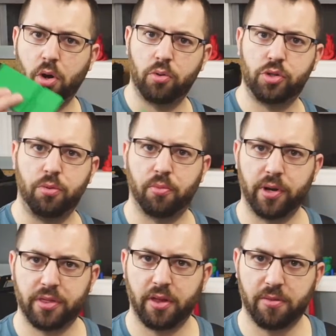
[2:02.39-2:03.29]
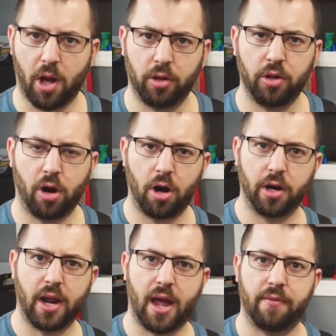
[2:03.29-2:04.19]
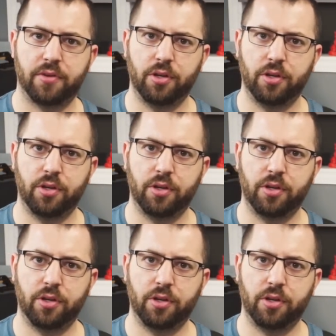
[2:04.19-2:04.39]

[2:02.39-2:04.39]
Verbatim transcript: go to print this model, you are gonna have